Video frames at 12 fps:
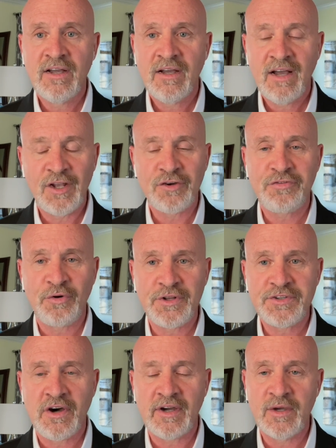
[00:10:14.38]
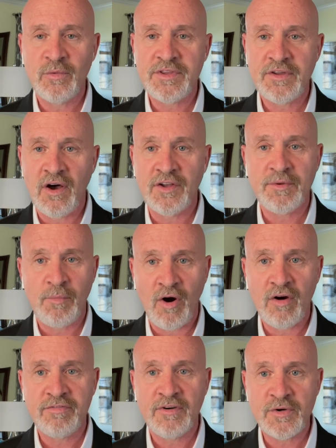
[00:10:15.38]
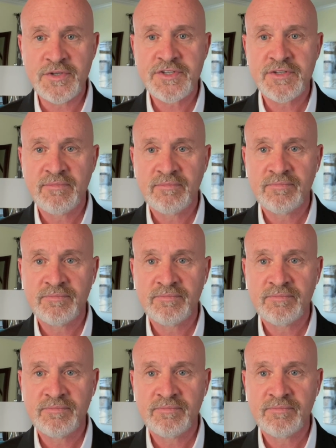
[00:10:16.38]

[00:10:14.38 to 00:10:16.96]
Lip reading: I look forward to talking with y'all tomorrow, folks.